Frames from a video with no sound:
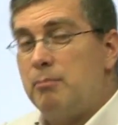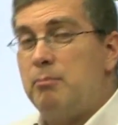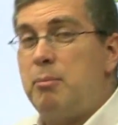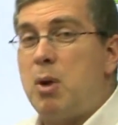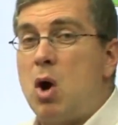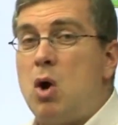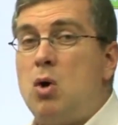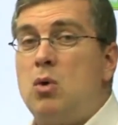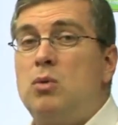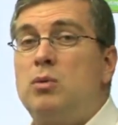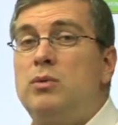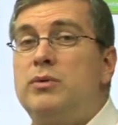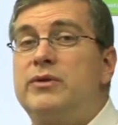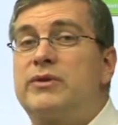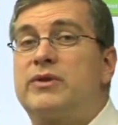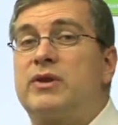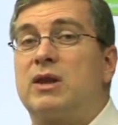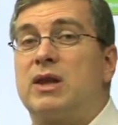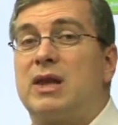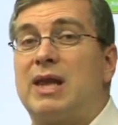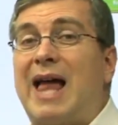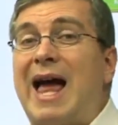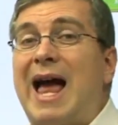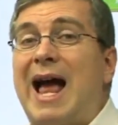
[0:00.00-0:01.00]

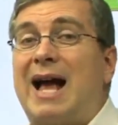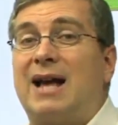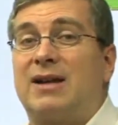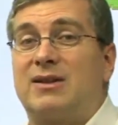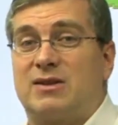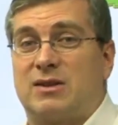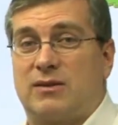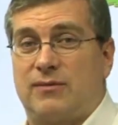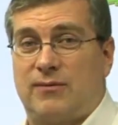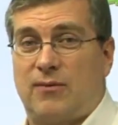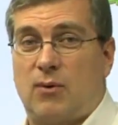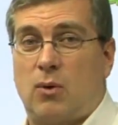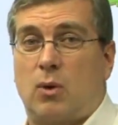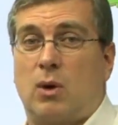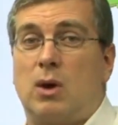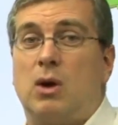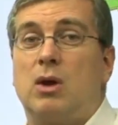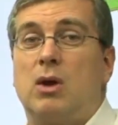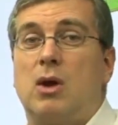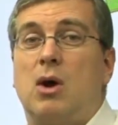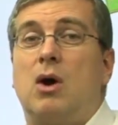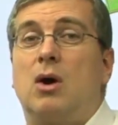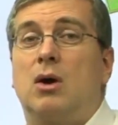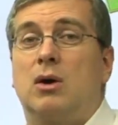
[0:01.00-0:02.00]
Bones last for a
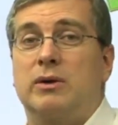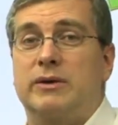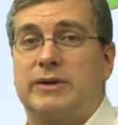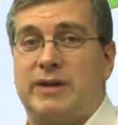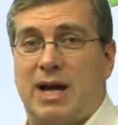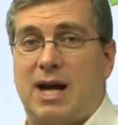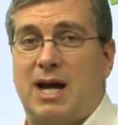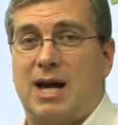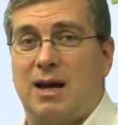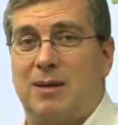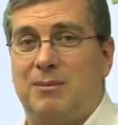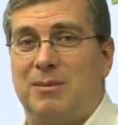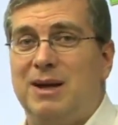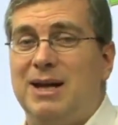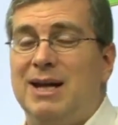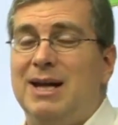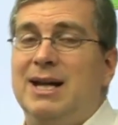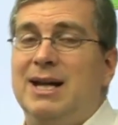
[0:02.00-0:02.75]
long time.